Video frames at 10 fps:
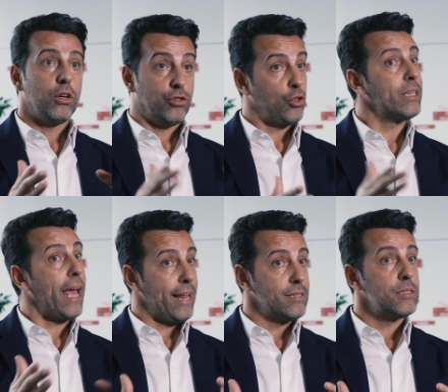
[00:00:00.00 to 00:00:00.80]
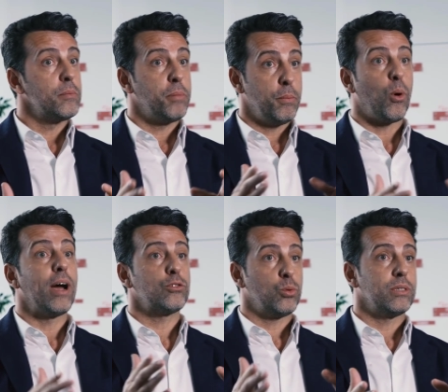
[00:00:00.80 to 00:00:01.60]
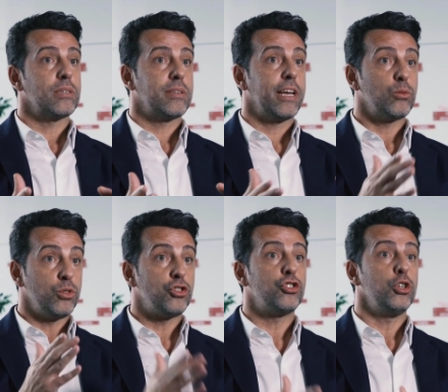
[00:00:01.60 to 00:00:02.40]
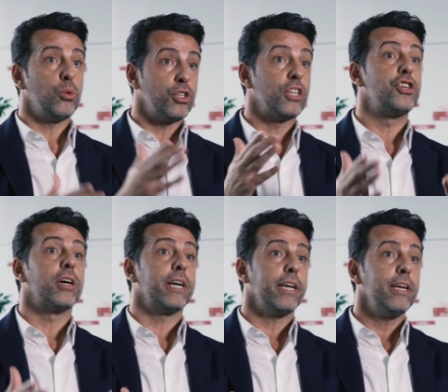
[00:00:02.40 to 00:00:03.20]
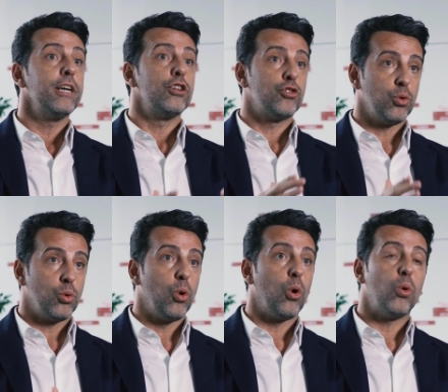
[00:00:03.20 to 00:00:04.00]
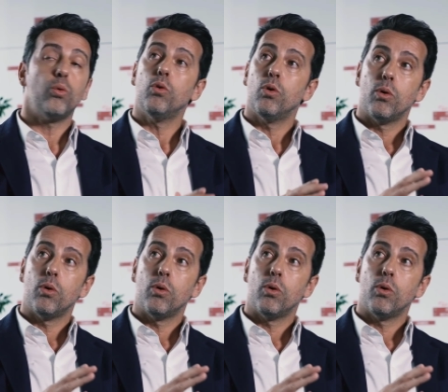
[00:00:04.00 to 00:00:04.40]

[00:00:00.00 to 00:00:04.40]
It's not the end. People have to understand we're still in the journey to go